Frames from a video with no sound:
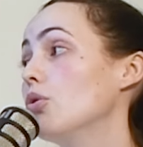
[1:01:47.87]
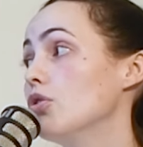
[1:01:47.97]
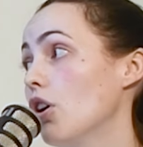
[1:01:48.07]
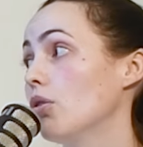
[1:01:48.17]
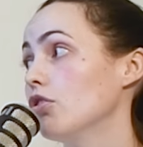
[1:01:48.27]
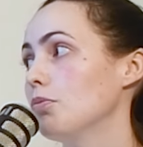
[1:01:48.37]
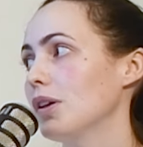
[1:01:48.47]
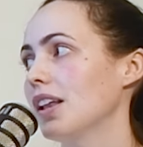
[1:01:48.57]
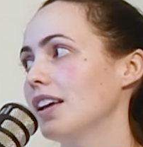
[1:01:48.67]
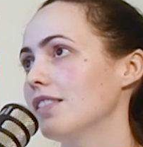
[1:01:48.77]
known to
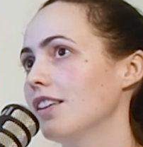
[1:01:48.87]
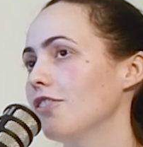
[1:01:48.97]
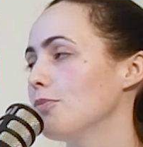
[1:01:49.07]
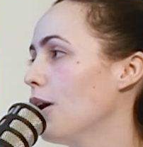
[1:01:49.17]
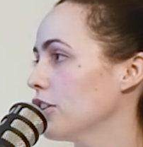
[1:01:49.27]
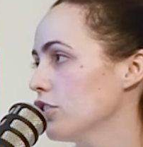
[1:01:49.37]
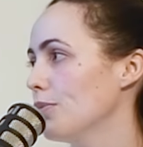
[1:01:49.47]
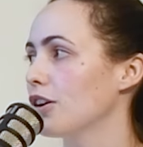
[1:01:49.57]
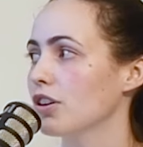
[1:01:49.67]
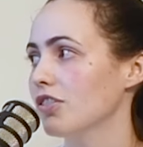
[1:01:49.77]
be like these
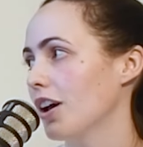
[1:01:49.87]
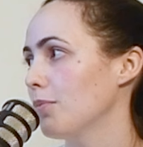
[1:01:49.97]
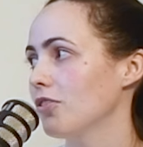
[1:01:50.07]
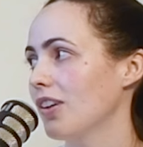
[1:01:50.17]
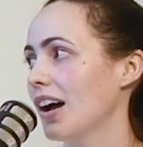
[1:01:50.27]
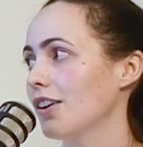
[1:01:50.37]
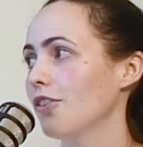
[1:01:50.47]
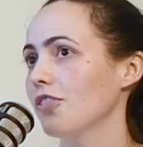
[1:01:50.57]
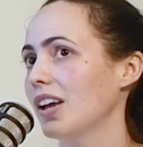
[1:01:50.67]
mockumentary type styles.